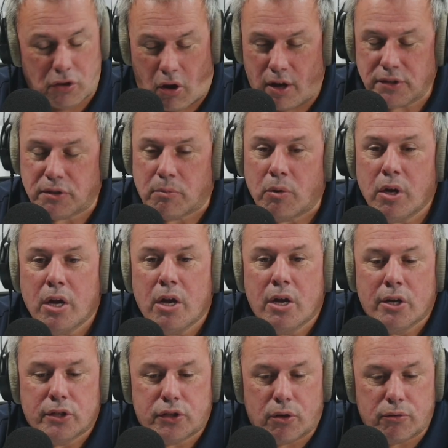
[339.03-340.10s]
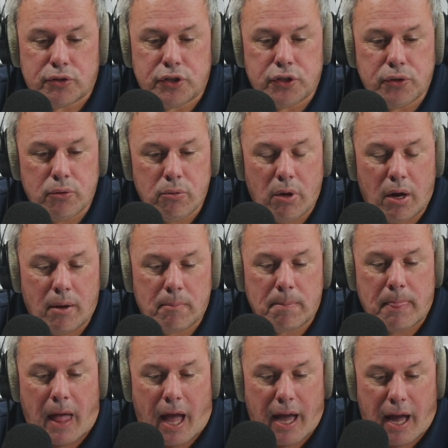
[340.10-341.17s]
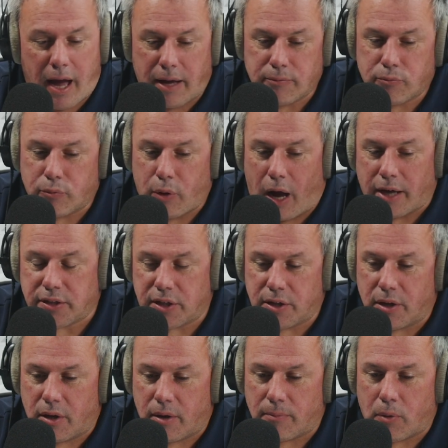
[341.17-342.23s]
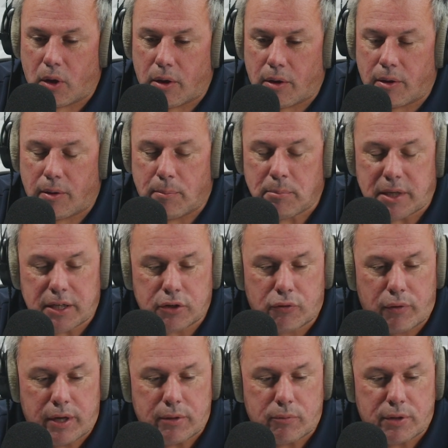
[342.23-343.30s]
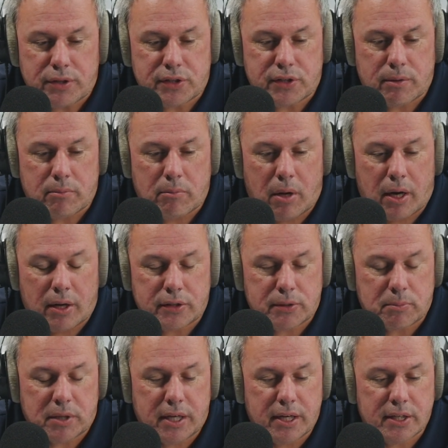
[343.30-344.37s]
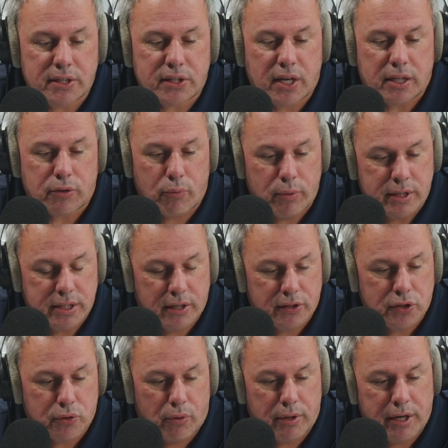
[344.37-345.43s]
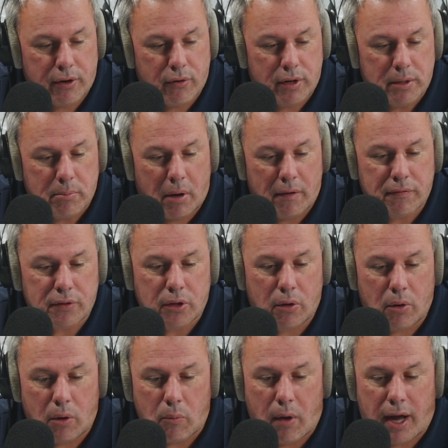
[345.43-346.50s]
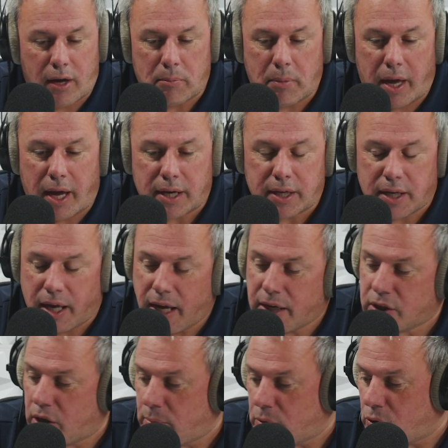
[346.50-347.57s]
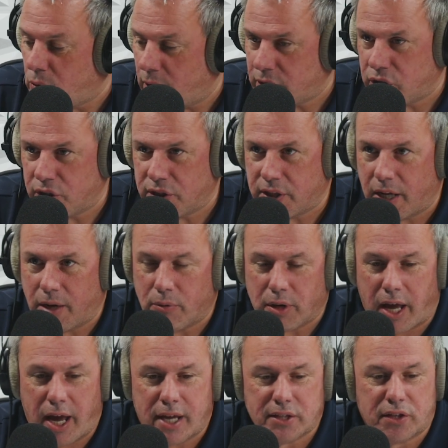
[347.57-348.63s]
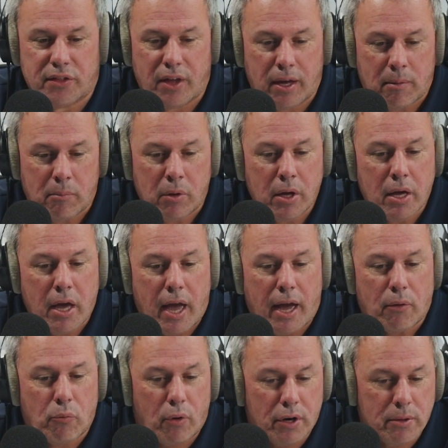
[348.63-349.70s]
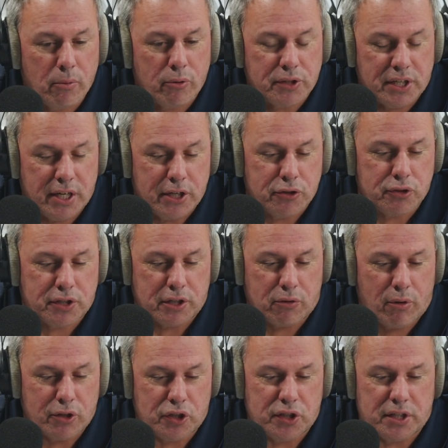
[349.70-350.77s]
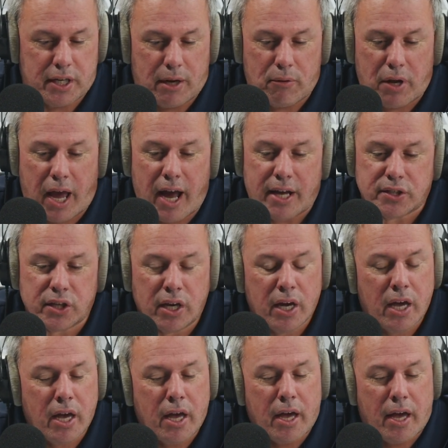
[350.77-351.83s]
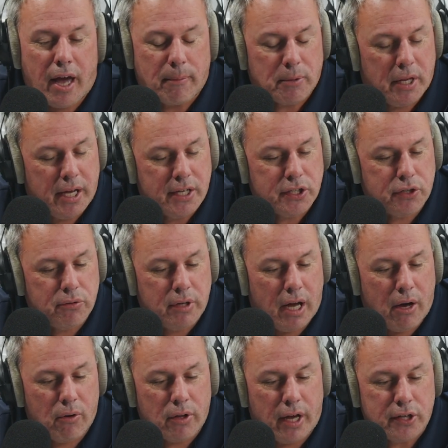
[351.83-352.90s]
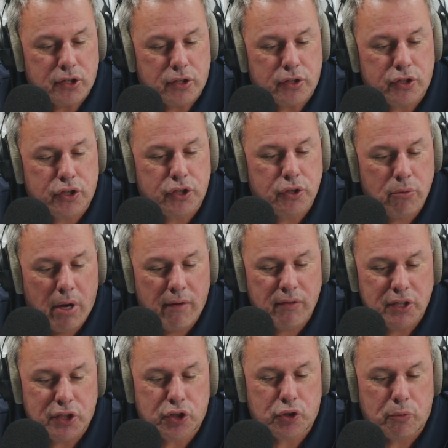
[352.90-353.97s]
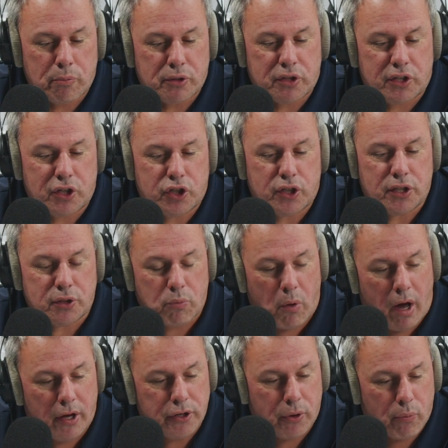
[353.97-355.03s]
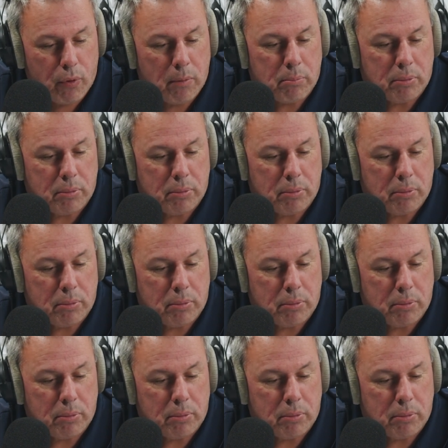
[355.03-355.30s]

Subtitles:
That's awesome. So do you, I did a meet and greet with some kids at the retail store here in Buffalo a while back, and I had a couple questions that I would ask them. And one of the most interesting questions that I would ask, I'm going to ask you now, Elijah. Do you have any superstitions while you're